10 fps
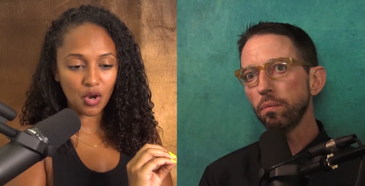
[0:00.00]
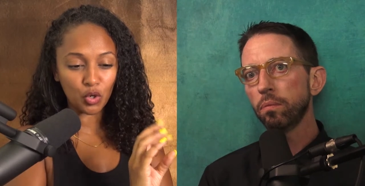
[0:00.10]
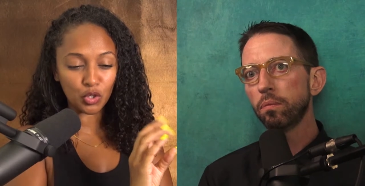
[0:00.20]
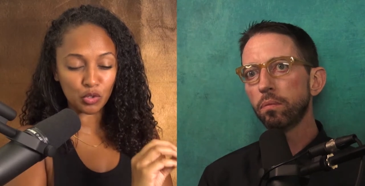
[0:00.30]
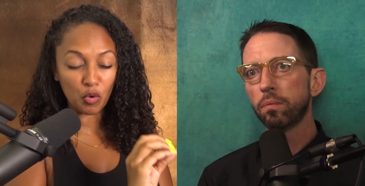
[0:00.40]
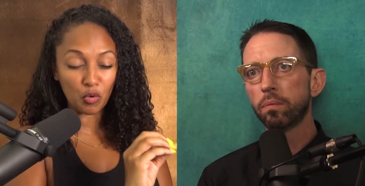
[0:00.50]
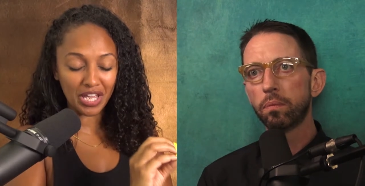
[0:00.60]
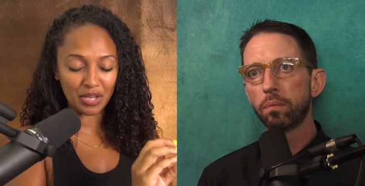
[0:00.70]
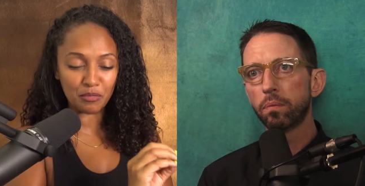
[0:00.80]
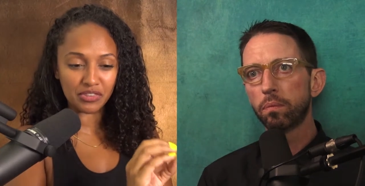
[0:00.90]
Speaker 1: are you
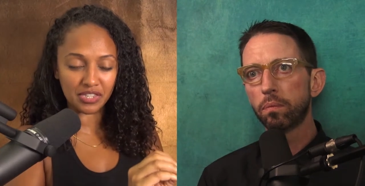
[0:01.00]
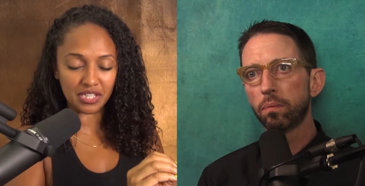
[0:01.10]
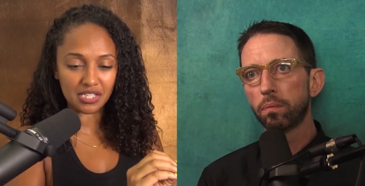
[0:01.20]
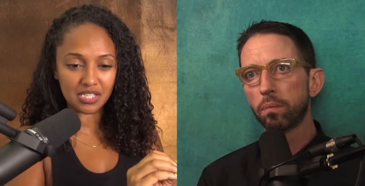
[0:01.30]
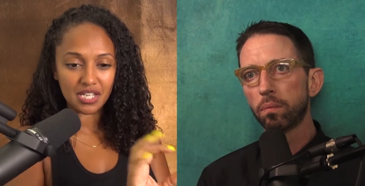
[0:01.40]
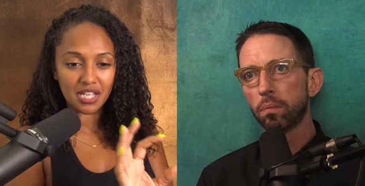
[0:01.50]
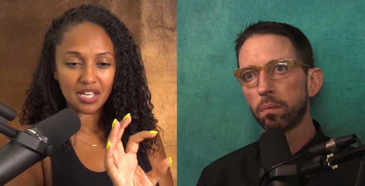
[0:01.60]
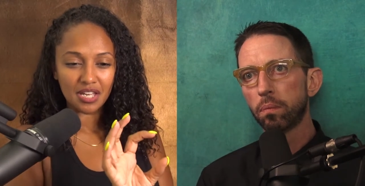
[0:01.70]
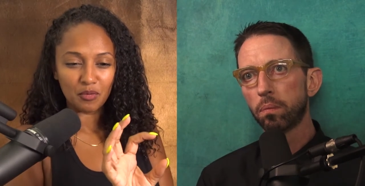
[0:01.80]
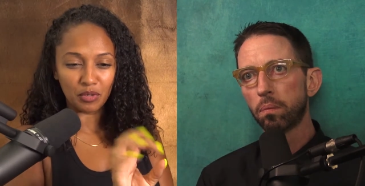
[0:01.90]
okay with it
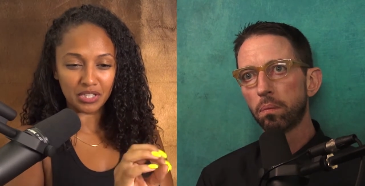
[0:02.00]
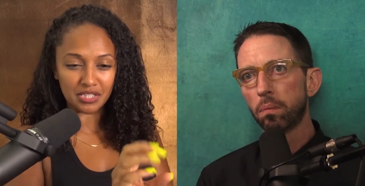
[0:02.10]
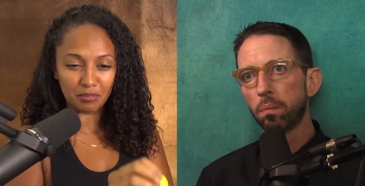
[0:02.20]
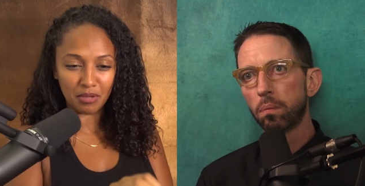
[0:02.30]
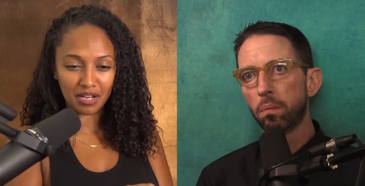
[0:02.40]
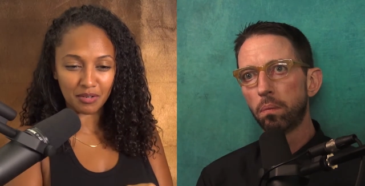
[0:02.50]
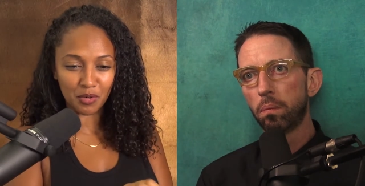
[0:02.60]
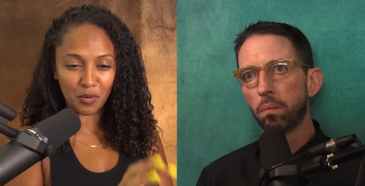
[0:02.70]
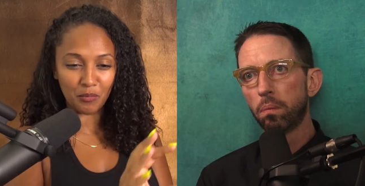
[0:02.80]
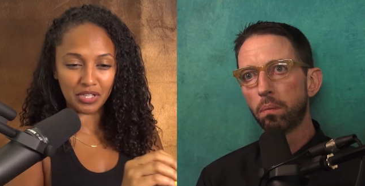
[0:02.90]
when it's a black
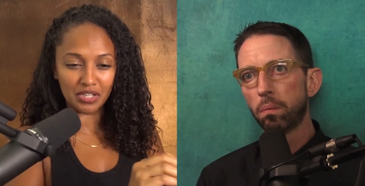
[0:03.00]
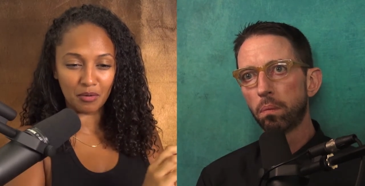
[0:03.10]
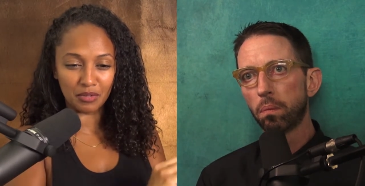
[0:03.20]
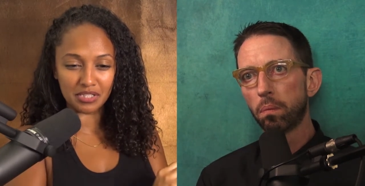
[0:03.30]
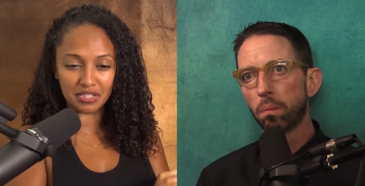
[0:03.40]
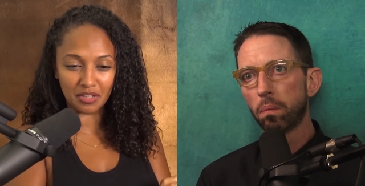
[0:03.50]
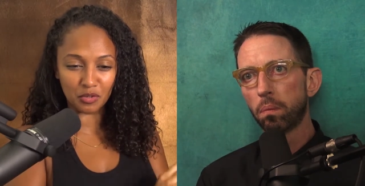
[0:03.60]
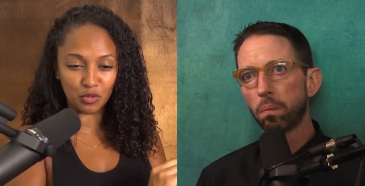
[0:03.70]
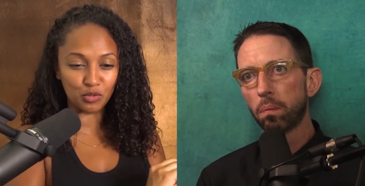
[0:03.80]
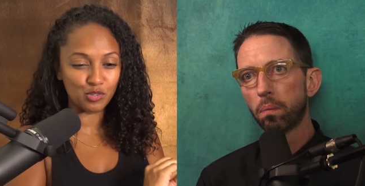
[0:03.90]
girl, but not when it's another
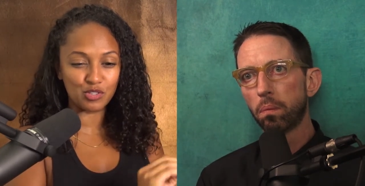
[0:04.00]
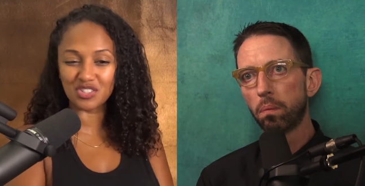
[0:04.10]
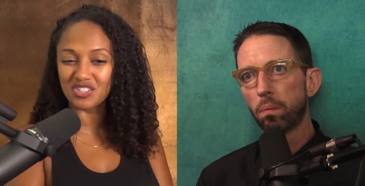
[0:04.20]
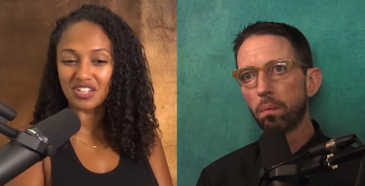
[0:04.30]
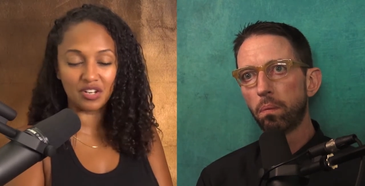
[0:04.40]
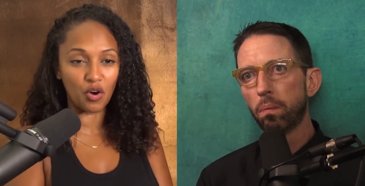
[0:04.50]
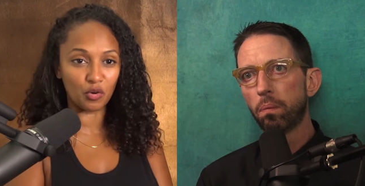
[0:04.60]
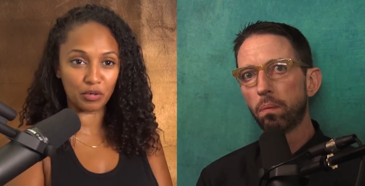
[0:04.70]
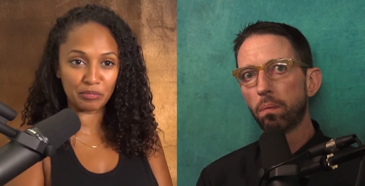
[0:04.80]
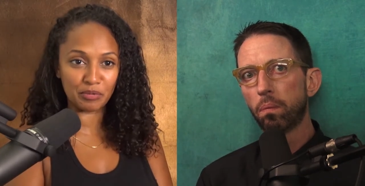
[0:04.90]
girl? Or it all
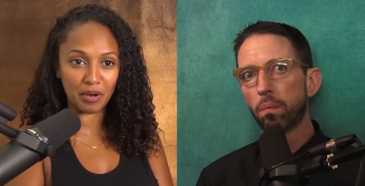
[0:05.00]
creeps